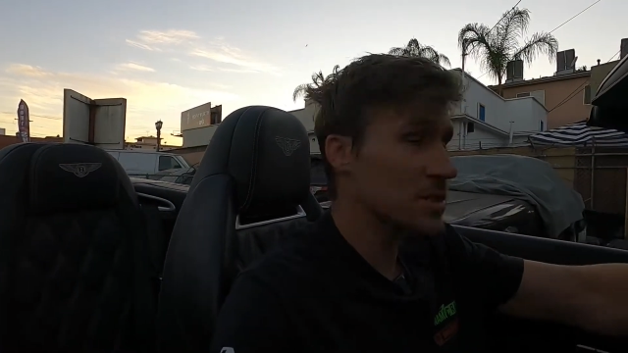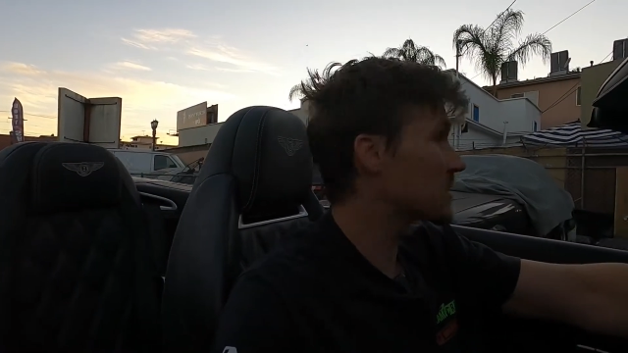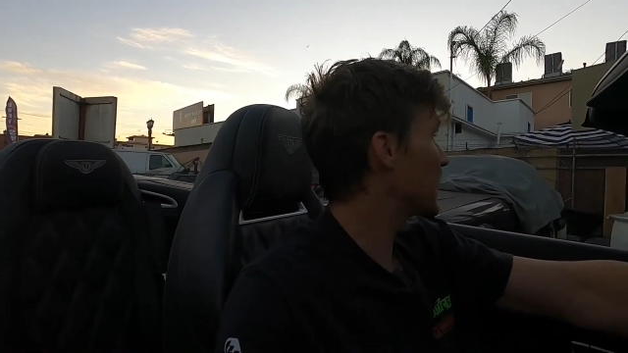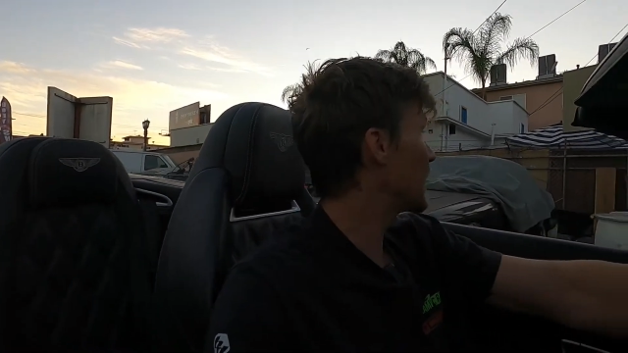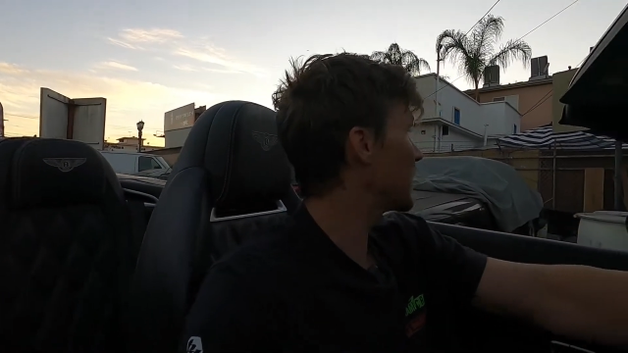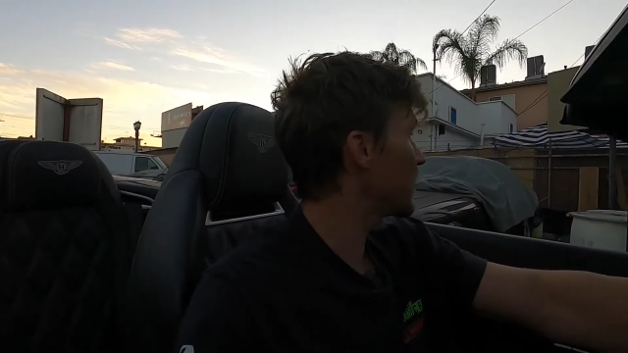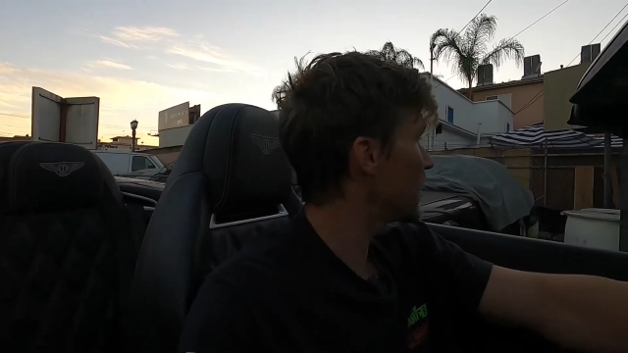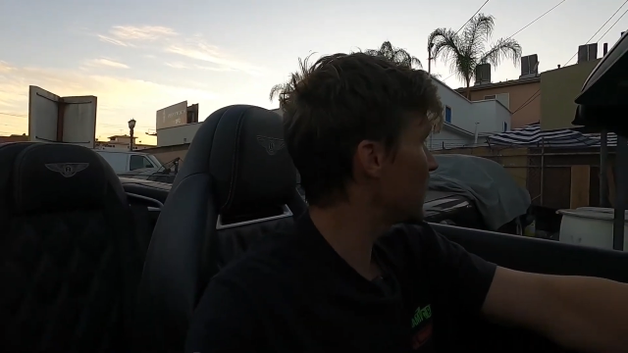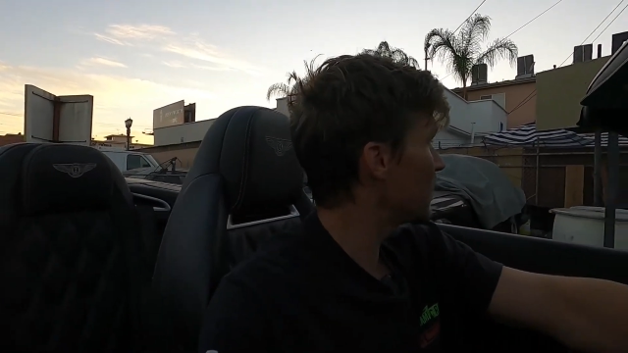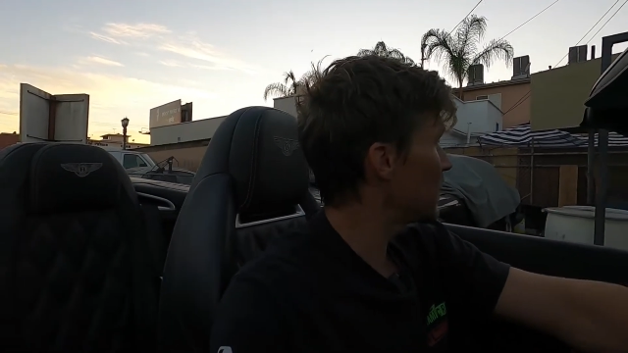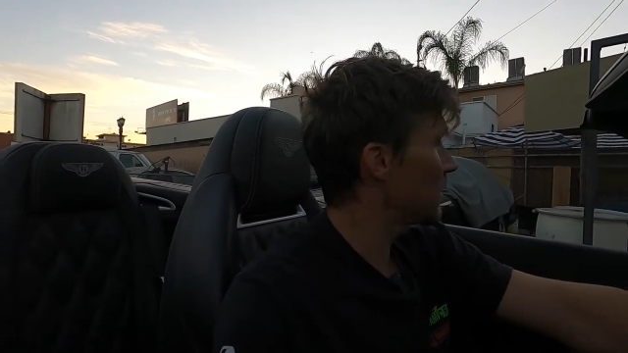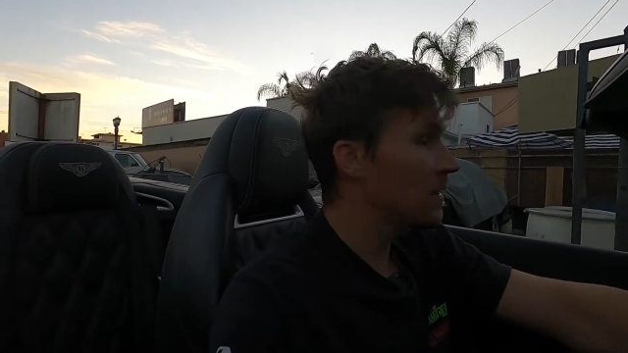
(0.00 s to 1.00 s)
side
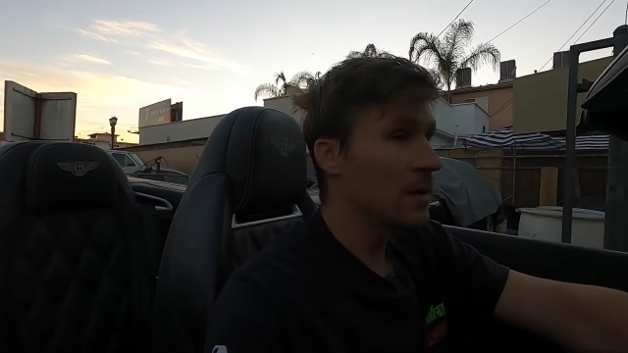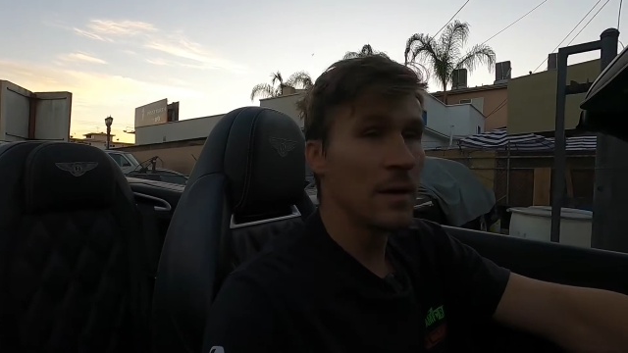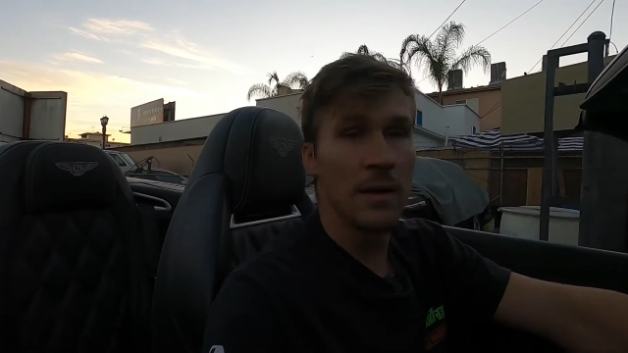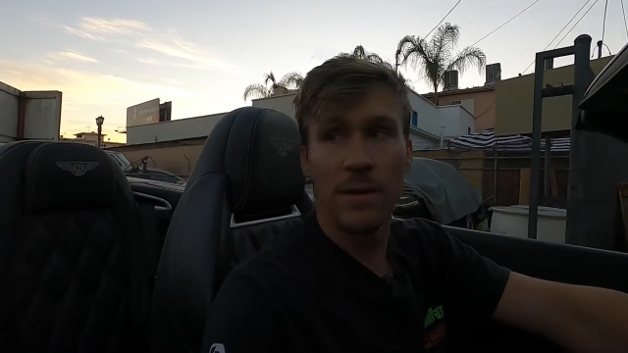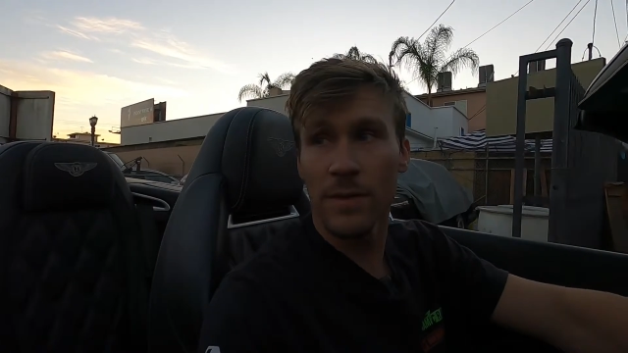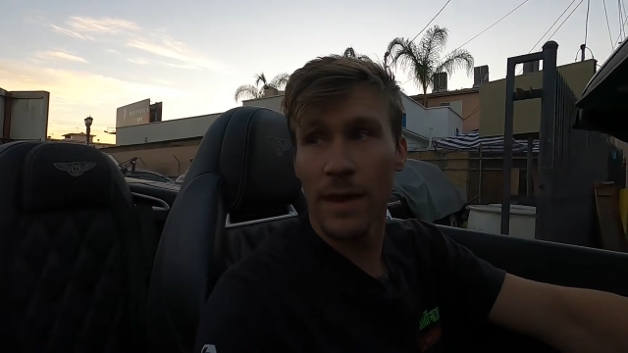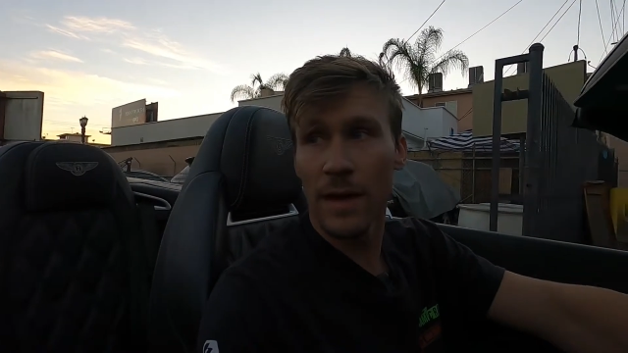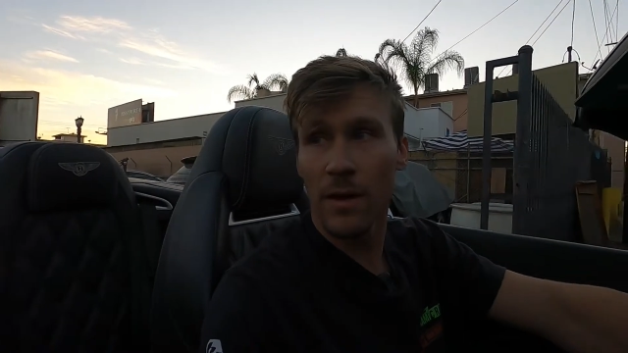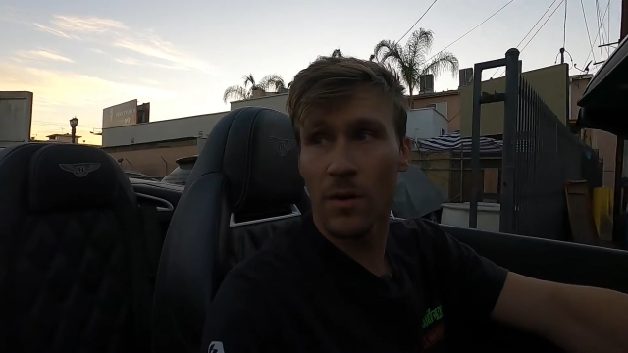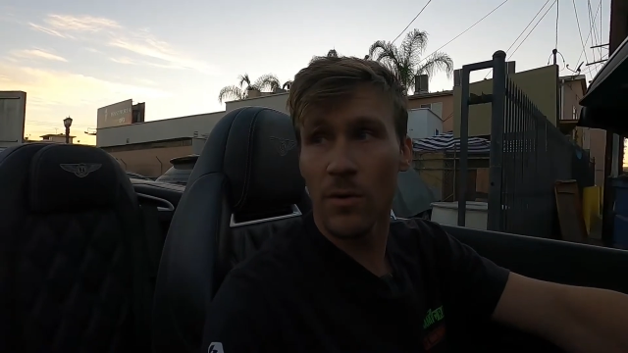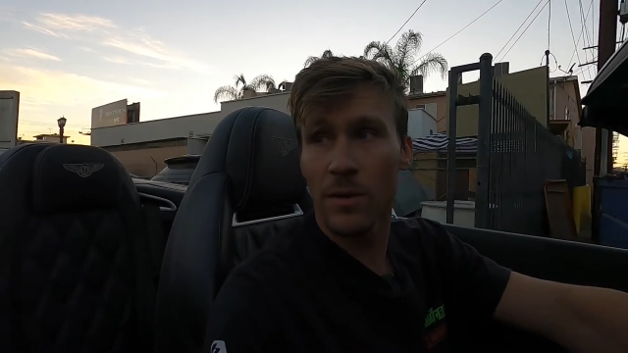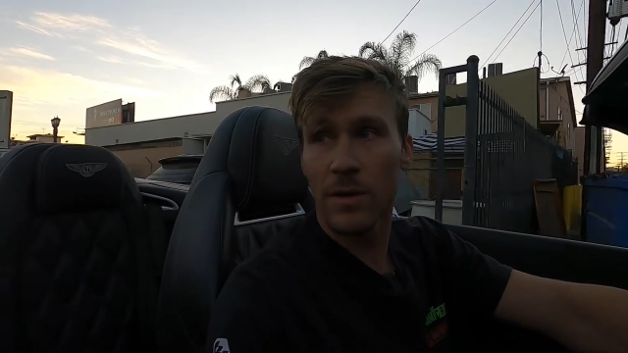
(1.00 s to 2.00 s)
that
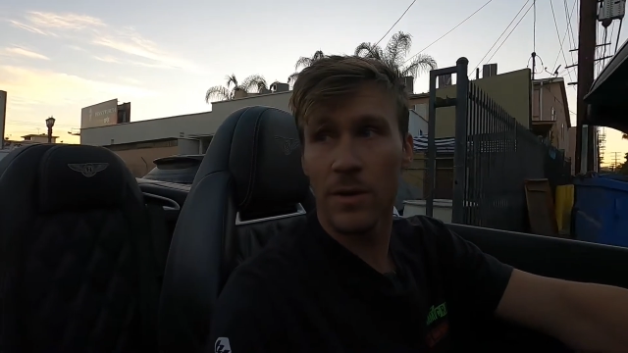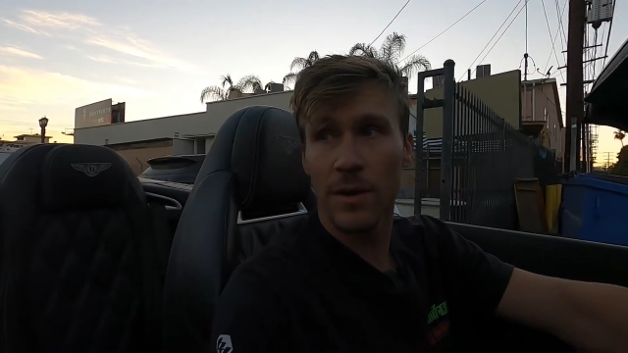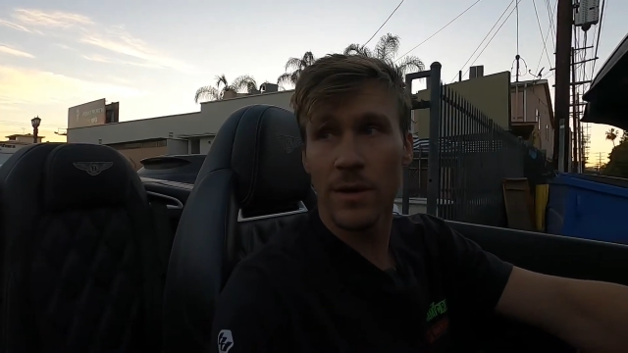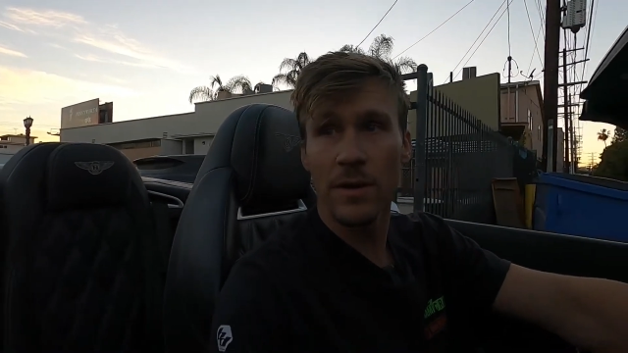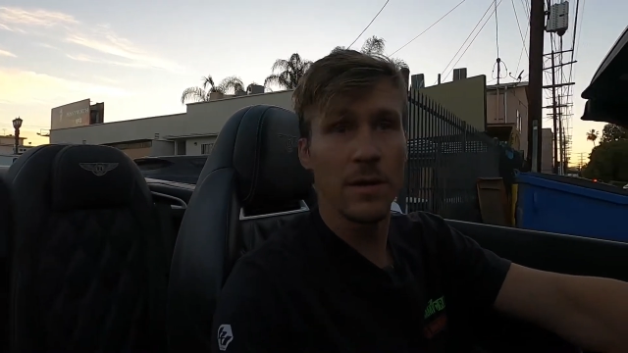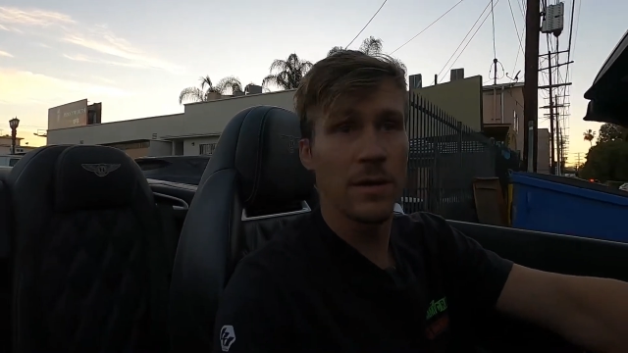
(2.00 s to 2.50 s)
hold it on.